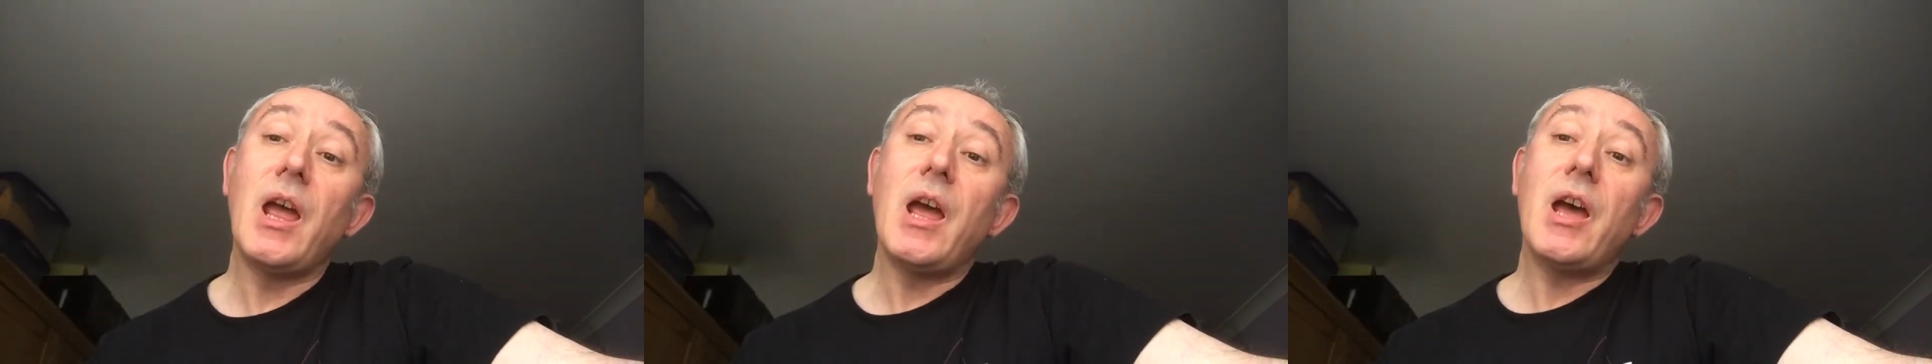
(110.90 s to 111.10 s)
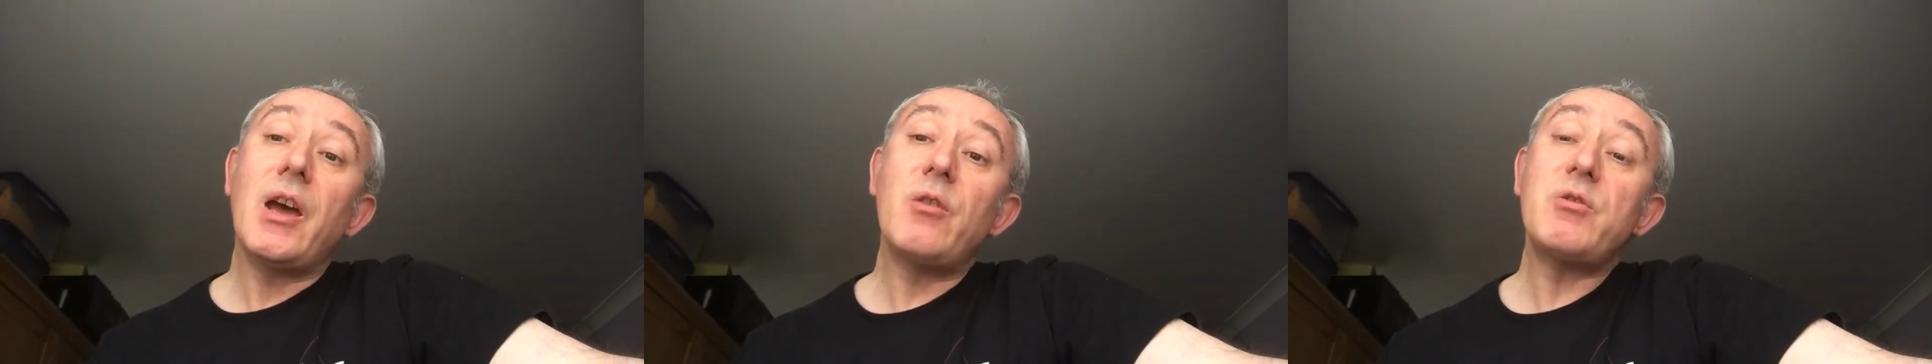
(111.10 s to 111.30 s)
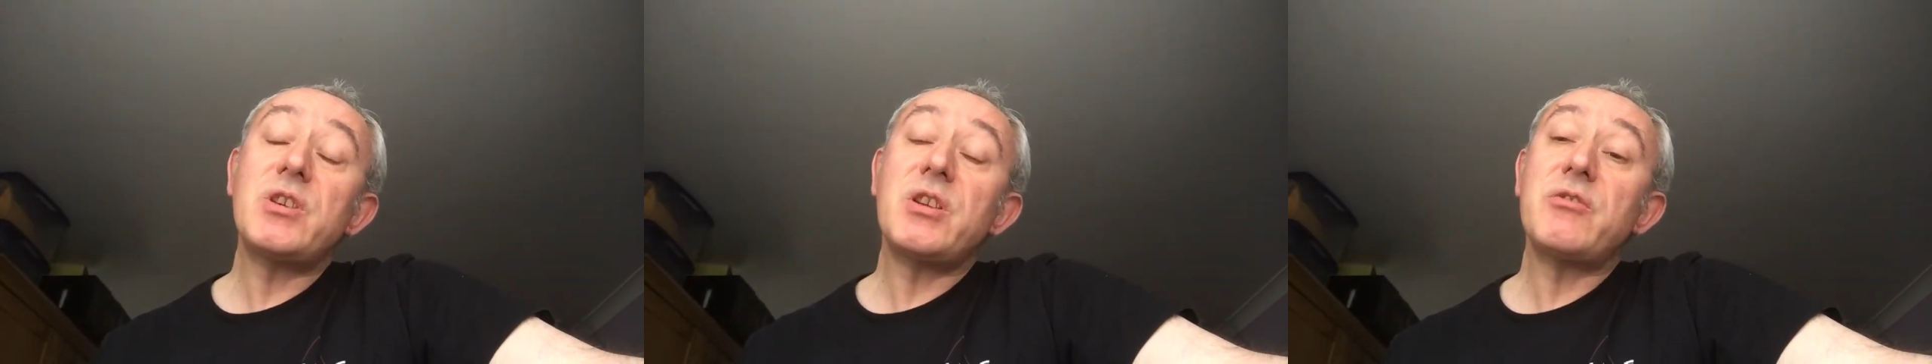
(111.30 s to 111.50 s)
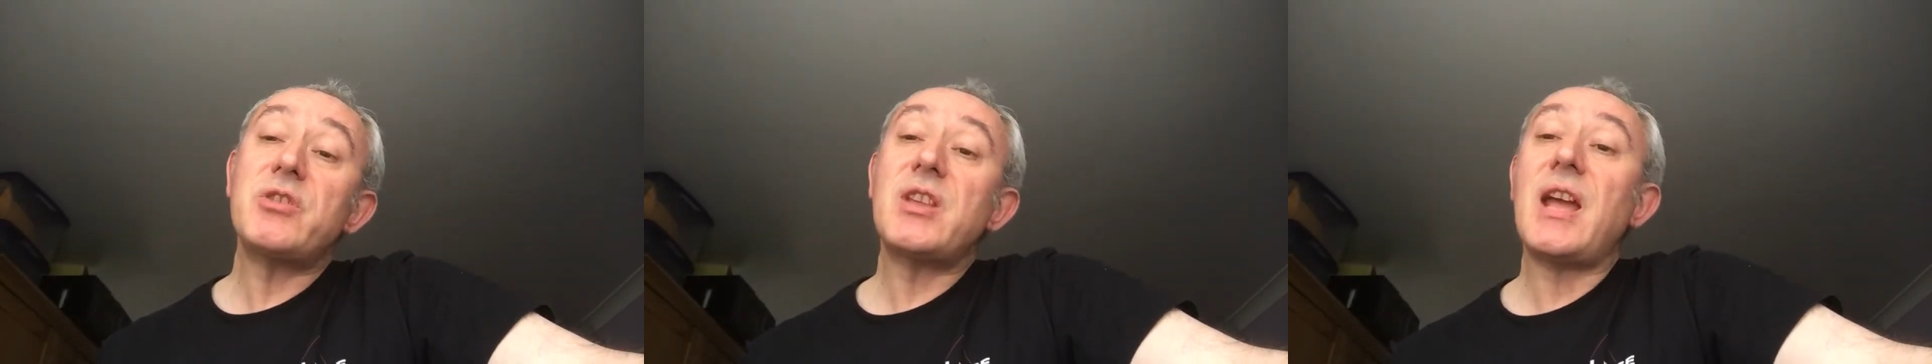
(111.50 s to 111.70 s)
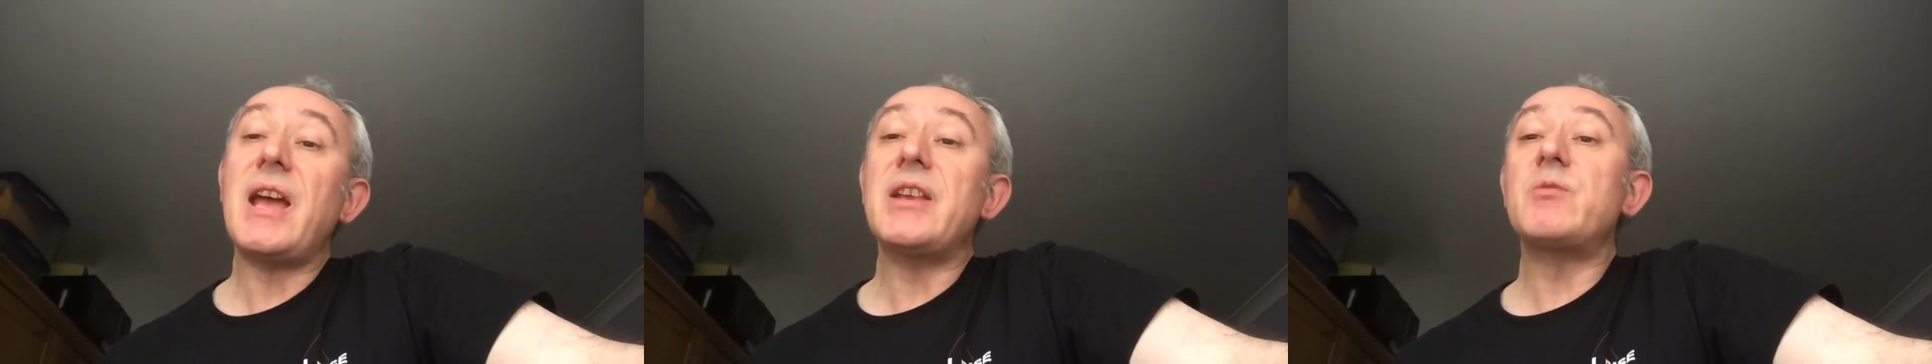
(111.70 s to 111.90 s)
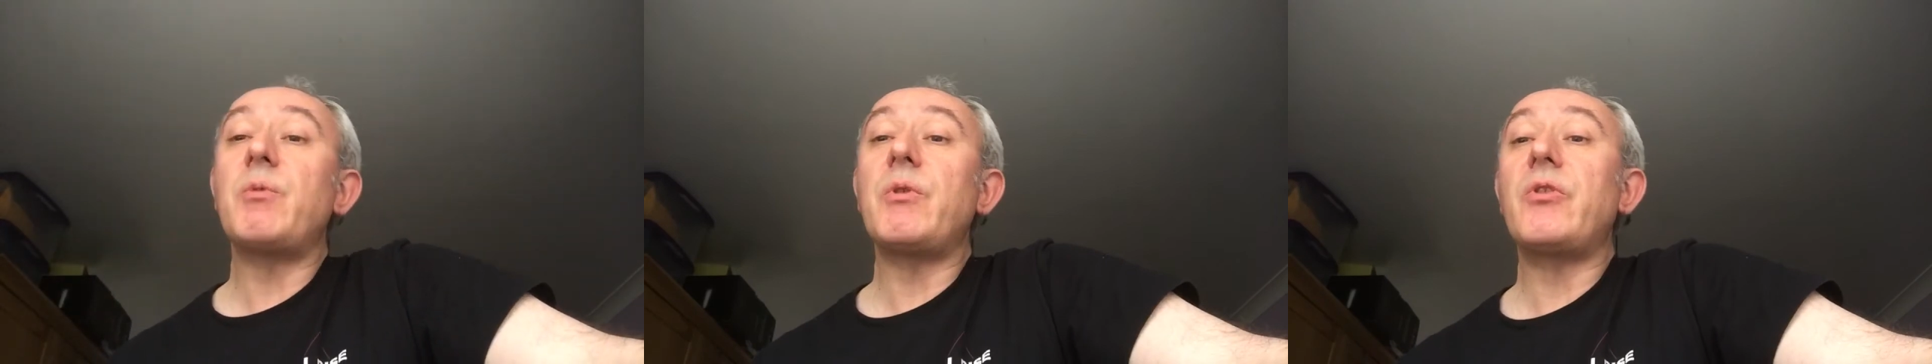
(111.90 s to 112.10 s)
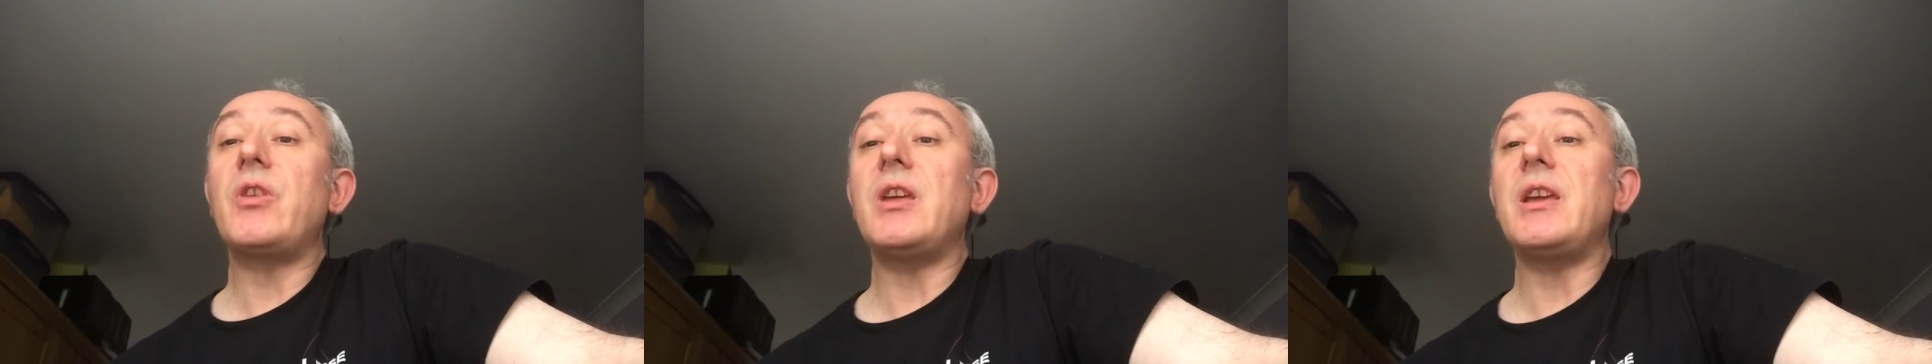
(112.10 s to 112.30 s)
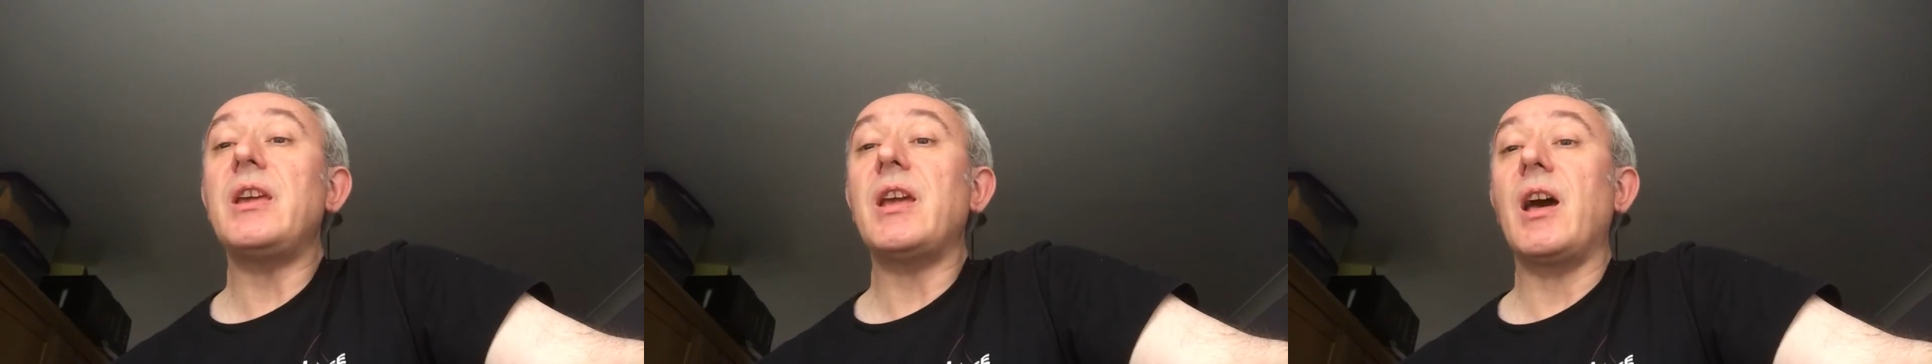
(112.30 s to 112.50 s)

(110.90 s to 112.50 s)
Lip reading: It also stands with the